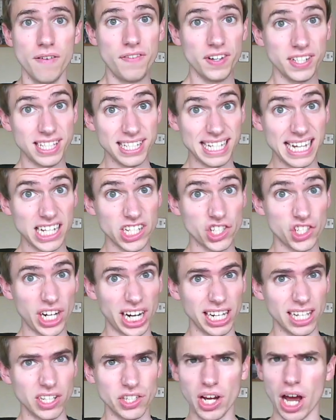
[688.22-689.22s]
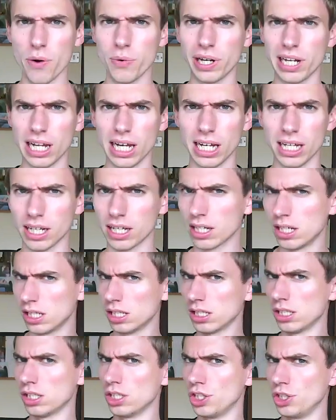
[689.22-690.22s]
For today's challenge, I would like
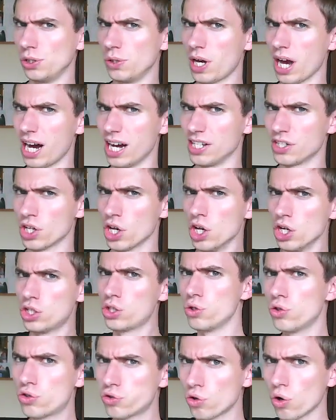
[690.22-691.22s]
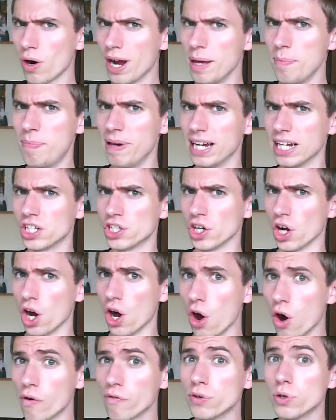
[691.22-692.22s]
you guys to draw a picture
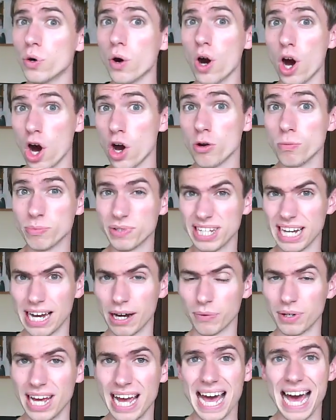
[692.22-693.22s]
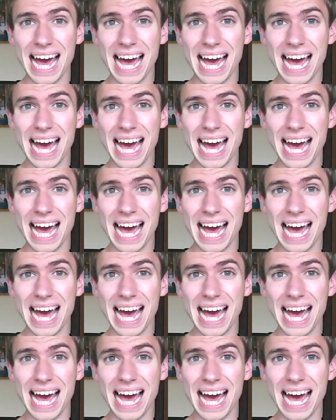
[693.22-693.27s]
of your hometown